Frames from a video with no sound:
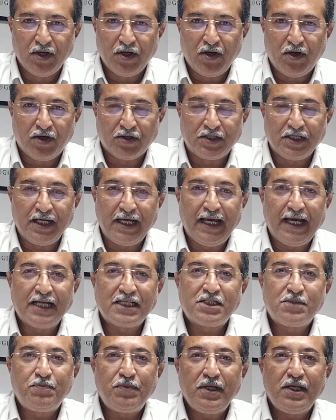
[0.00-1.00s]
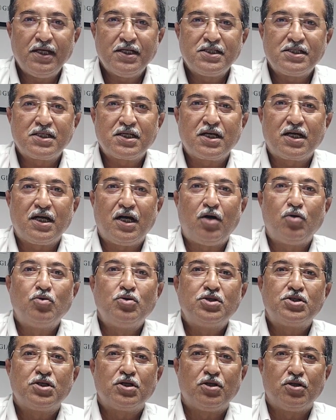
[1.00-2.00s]
or the experience
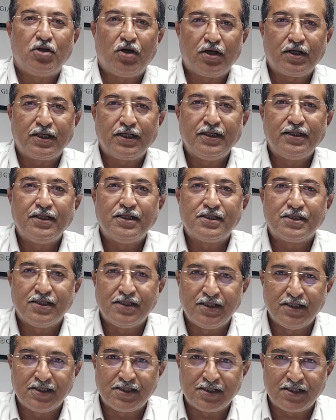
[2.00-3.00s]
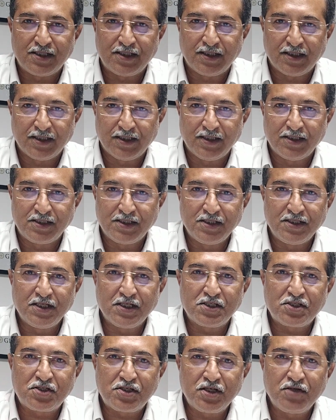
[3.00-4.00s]
counts a lot in this industry. This
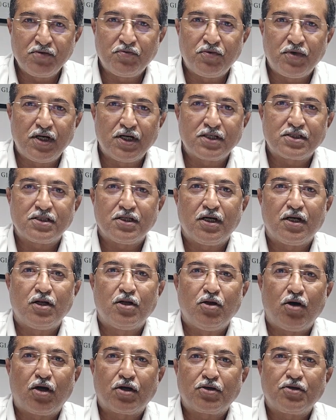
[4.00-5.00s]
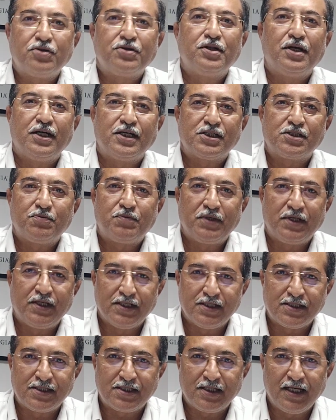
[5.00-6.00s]
industry works a lot on the
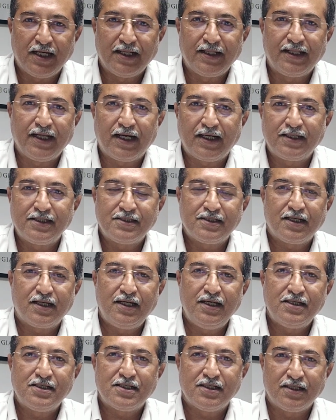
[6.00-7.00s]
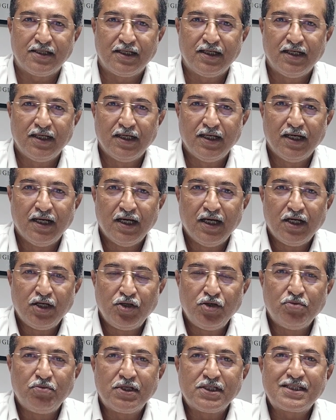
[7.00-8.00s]
experience, and that is the reason
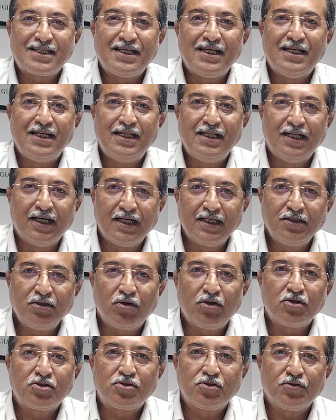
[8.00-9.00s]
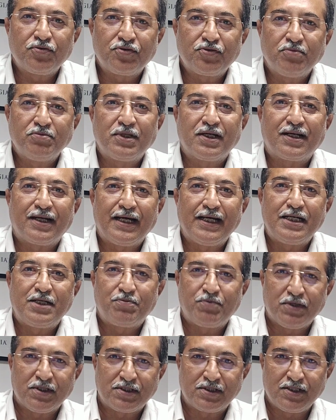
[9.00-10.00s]
you must learn also from the
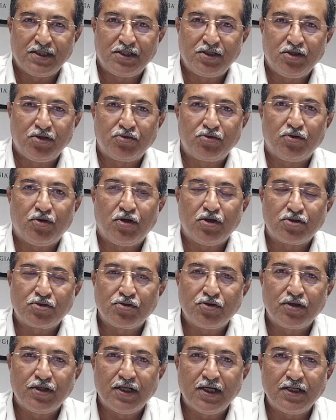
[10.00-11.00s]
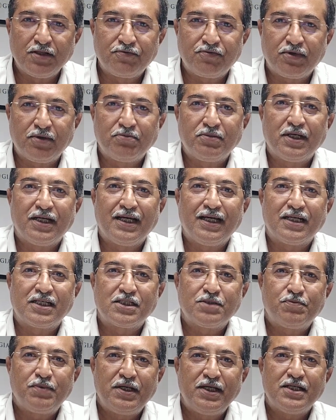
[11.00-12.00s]
right person. You have to also learn from the
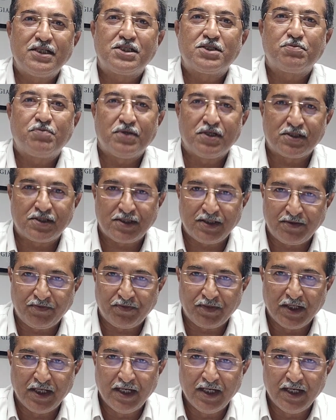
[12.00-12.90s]
experienced person.